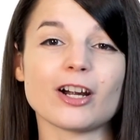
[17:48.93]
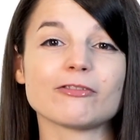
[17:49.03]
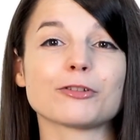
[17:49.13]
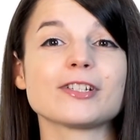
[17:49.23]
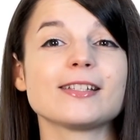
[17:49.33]
are
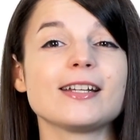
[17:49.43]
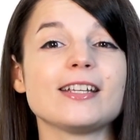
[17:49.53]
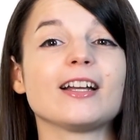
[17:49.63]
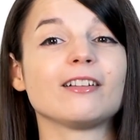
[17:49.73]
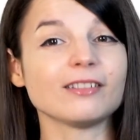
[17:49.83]
for
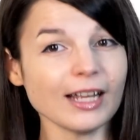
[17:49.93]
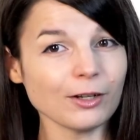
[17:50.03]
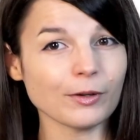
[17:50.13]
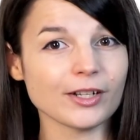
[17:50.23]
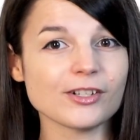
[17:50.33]
studying a
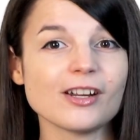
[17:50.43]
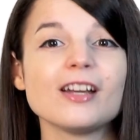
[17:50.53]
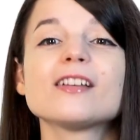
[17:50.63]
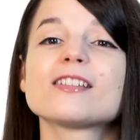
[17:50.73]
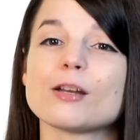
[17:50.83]
language,
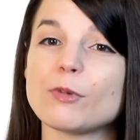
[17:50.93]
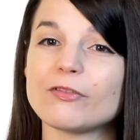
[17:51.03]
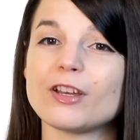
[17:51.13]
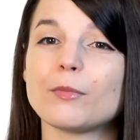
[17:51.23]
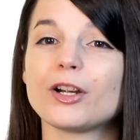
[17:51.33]
some
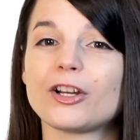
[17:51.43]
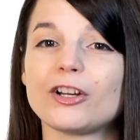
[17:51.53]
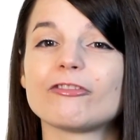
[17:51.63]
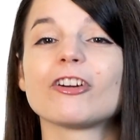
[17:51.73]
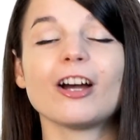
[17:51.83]
of them are
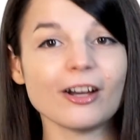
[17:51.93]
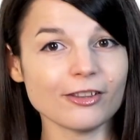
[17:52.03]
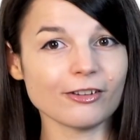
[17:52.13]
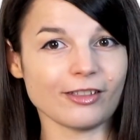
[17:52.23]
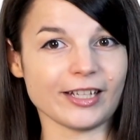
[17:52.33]
good for
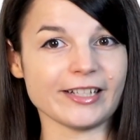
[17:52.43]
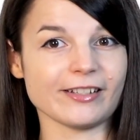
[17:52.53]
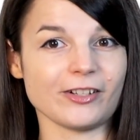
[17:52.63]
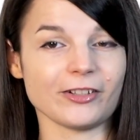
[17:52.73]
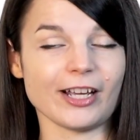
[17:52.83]
other things
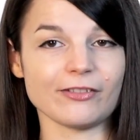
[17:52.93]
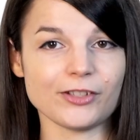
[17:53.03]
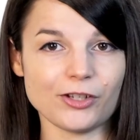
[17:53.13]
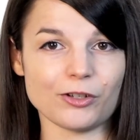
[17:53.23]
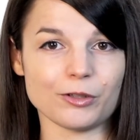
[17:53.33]
in your life
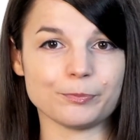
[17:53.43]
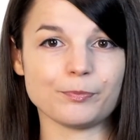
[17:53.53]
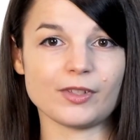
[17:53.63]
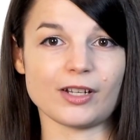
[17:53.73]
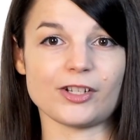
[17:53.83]
too,
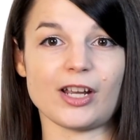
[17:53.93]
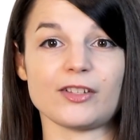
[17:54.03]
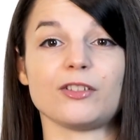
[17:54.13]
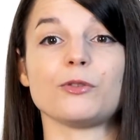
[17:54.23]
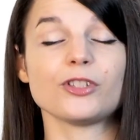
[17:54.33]
such
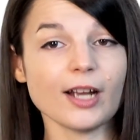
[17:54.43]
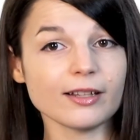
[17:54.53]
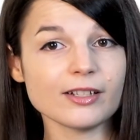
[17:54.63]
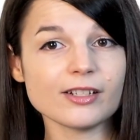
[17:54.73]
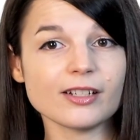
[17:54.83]
as new
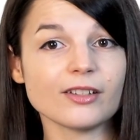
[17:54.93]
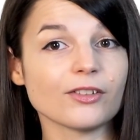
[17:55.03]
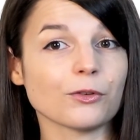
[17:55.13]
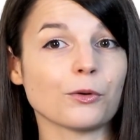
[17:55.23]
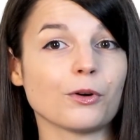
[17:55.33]

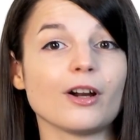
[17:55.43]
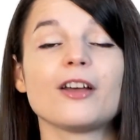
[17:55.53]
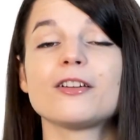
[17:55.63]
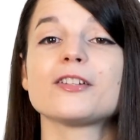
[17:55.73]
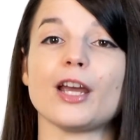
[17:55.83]
challenges or
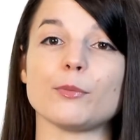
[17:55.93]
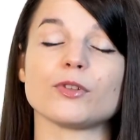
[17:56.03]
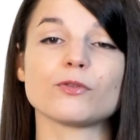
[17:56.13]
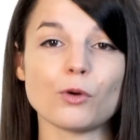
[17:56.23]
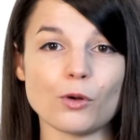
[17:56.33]
other types
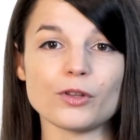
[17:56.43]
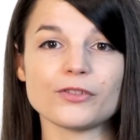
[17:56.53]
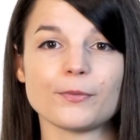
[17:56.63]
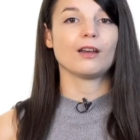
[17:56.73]
of goals.